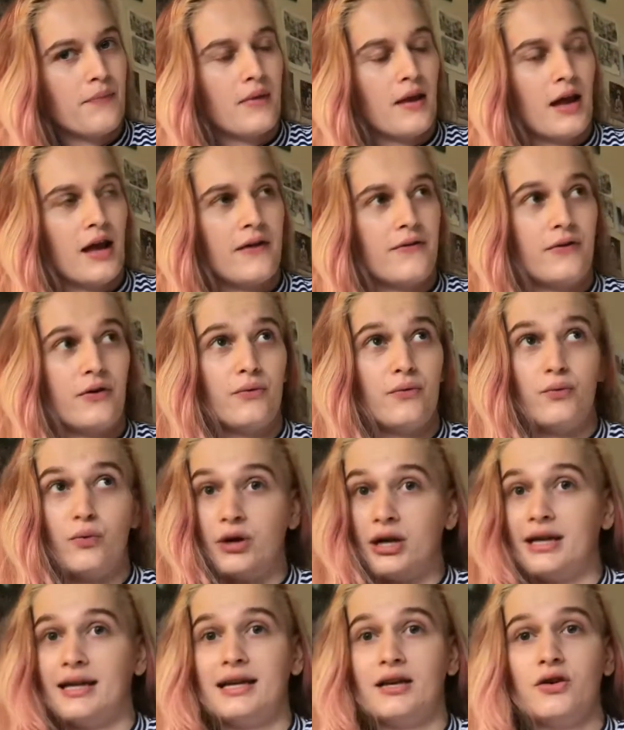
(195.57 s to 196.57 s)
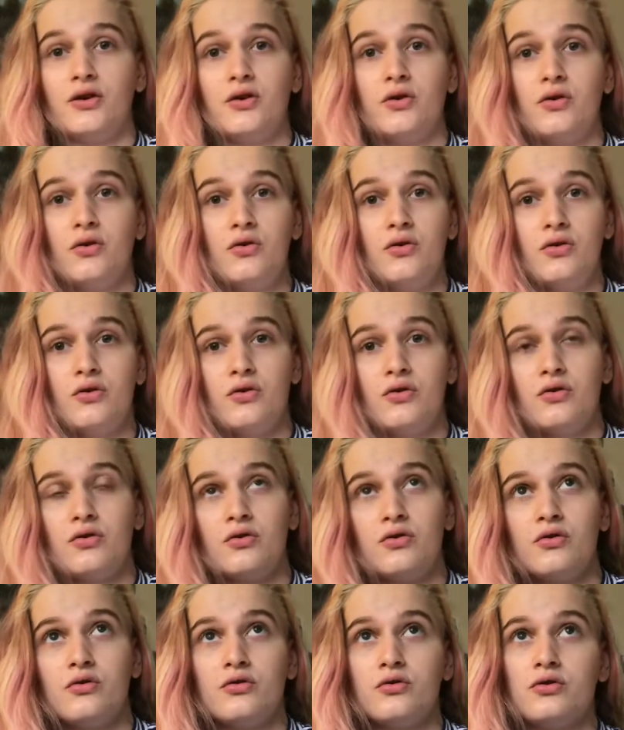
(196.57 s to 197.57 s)
if you're really new
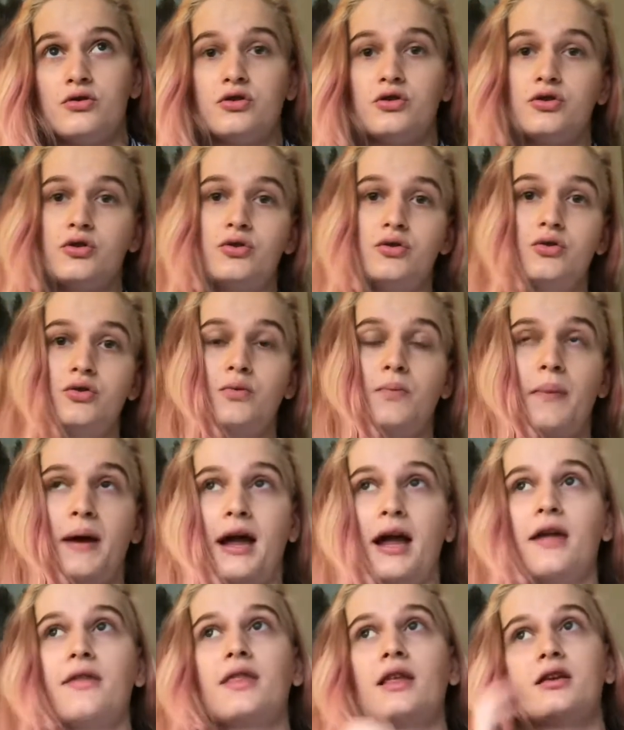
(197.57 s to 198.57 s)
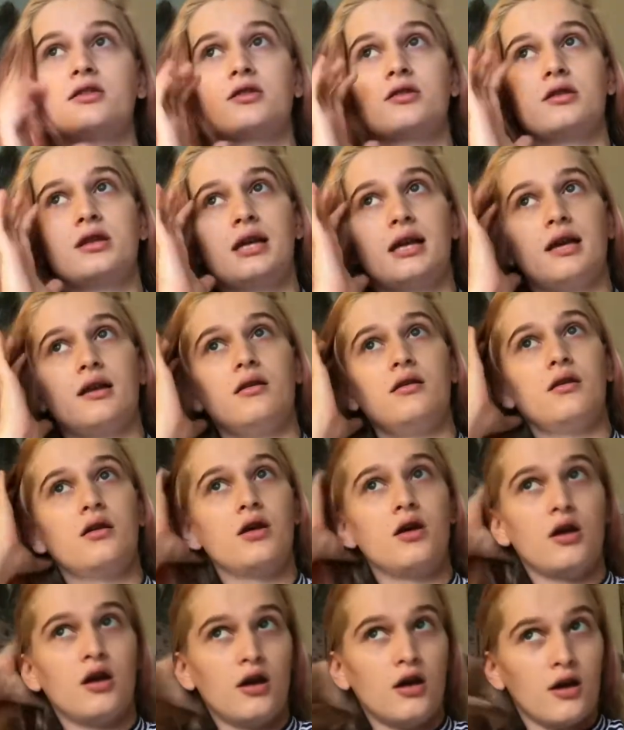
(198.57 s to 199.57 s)
to buying things online
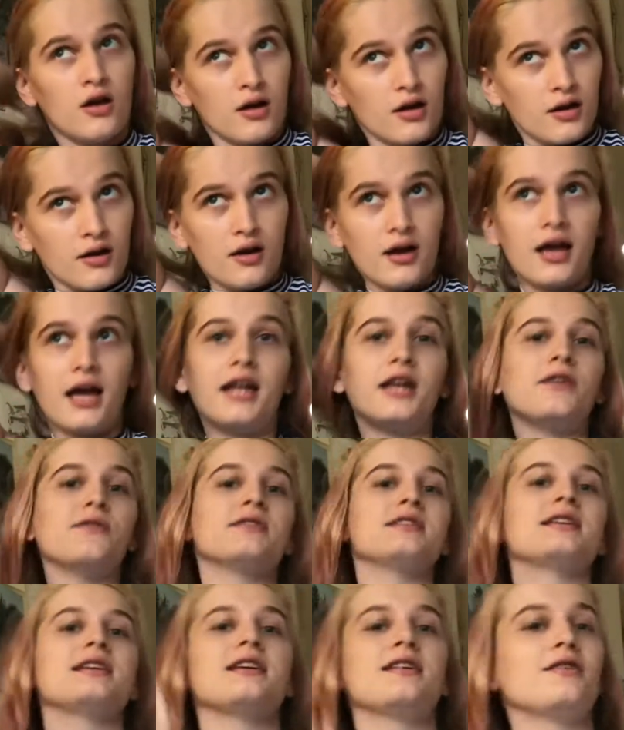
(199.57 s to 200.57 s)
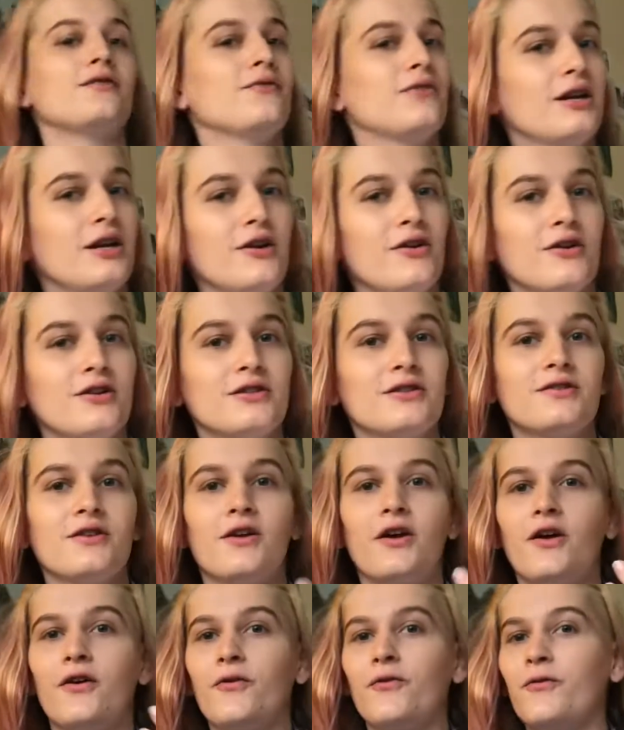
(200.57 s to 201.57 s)
and you've seen videos
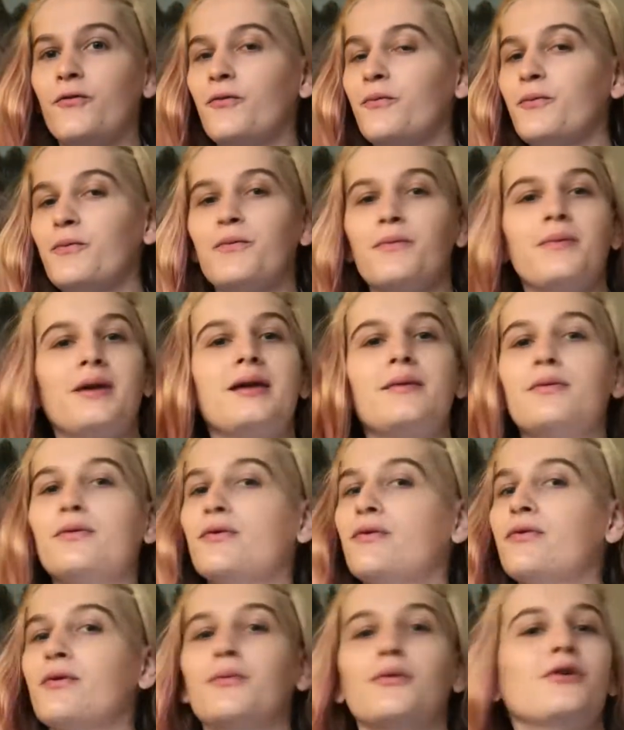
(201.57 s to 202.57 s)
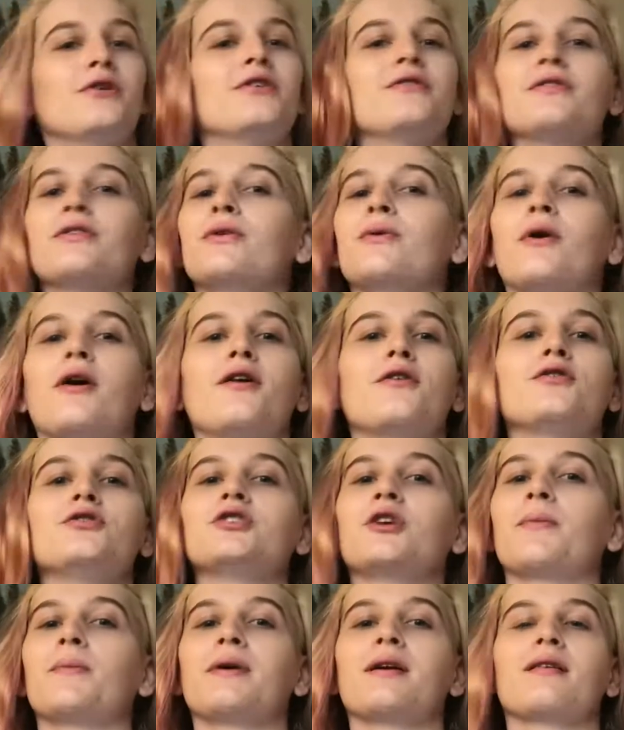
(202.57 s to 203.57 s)
of people from all over the world
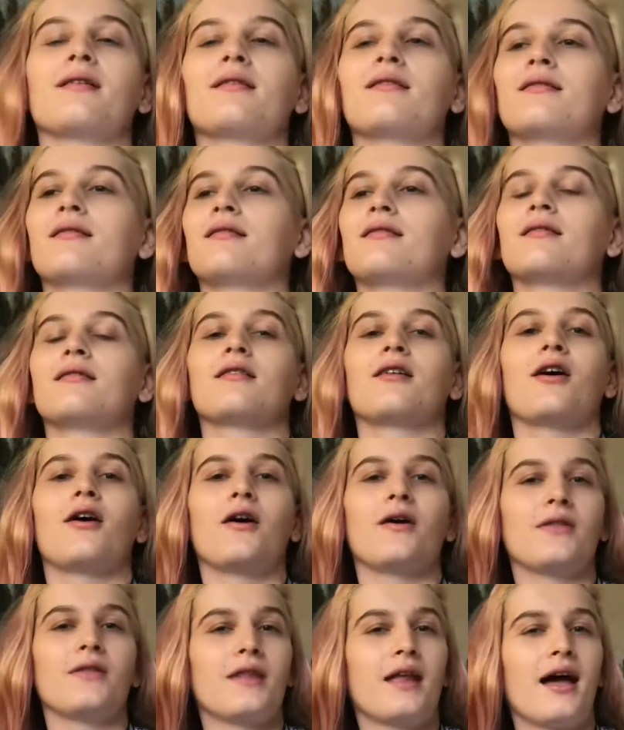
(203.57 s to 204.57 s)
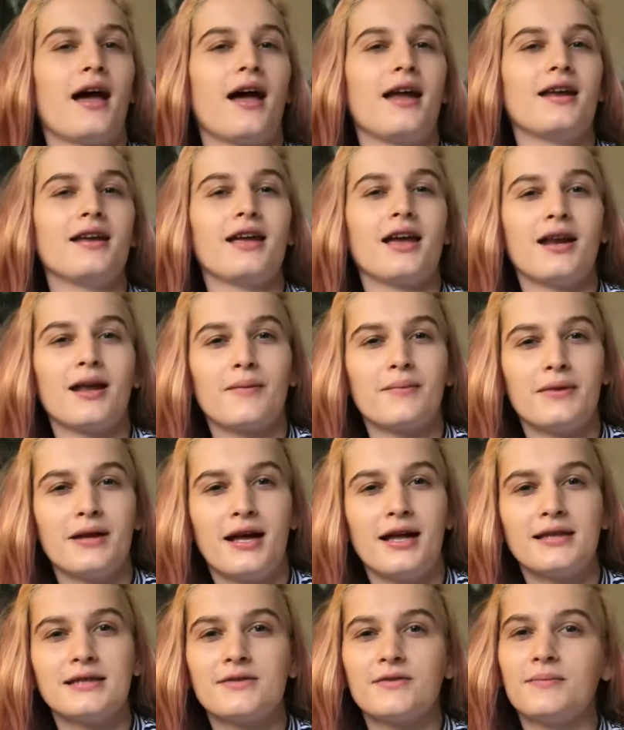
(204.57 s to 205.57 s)
shopping online and getting
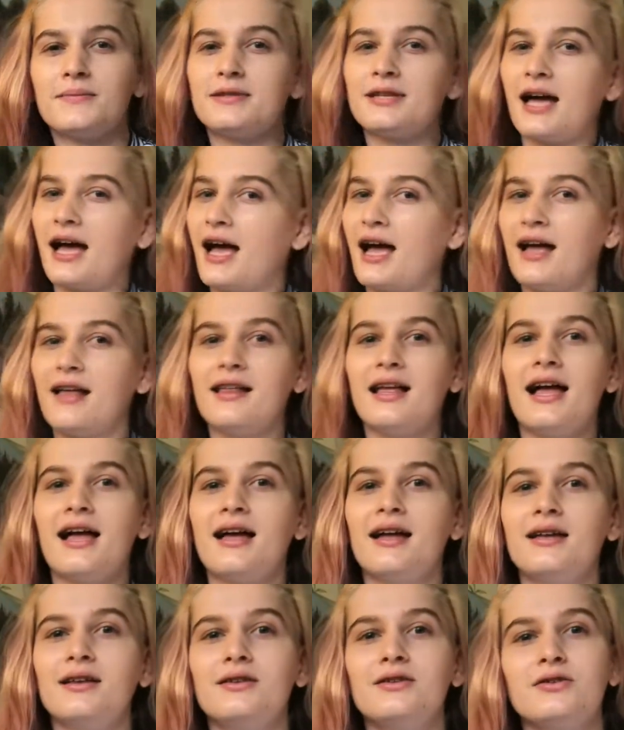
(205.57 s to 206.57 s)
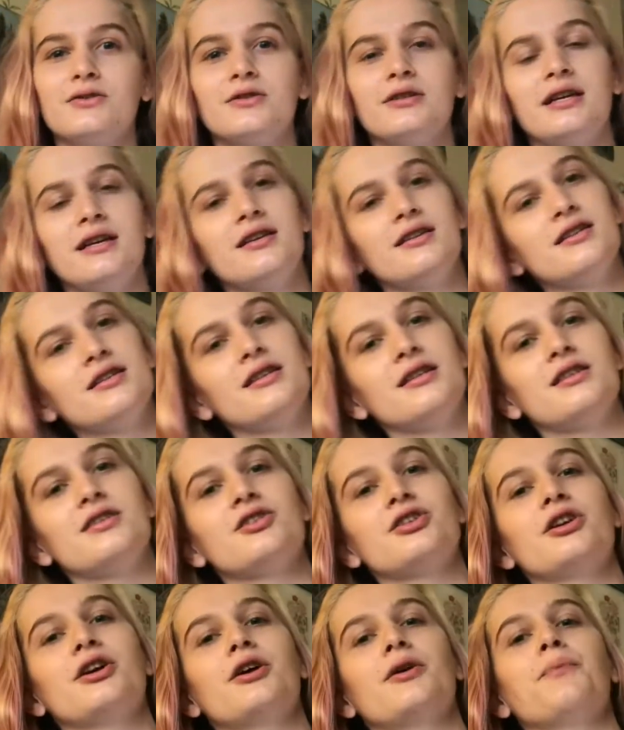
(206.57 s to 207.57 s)
plants from Thailand or
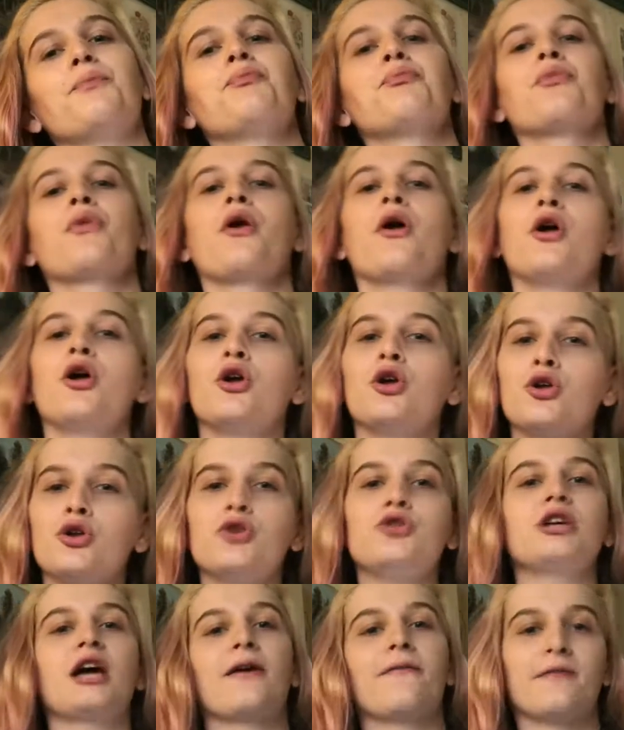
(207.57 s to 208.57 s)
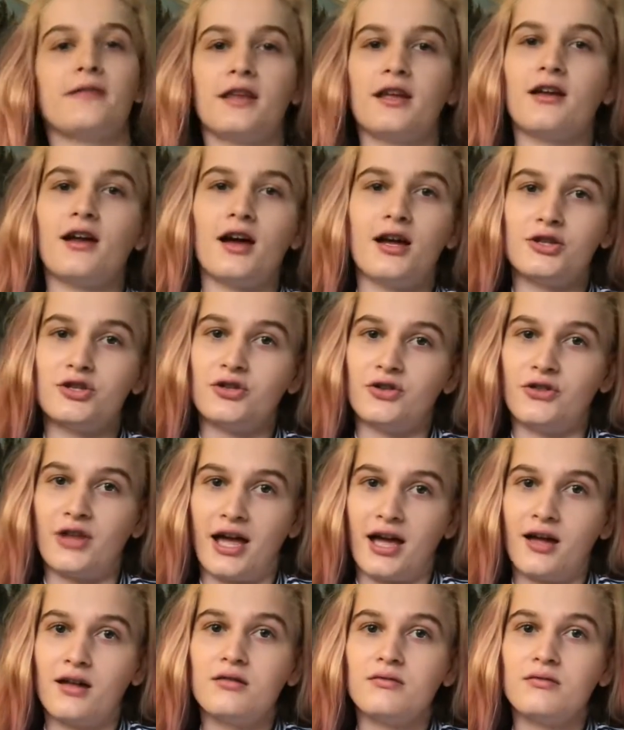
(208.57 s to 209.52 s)
Indonesia, you definitely can't do that.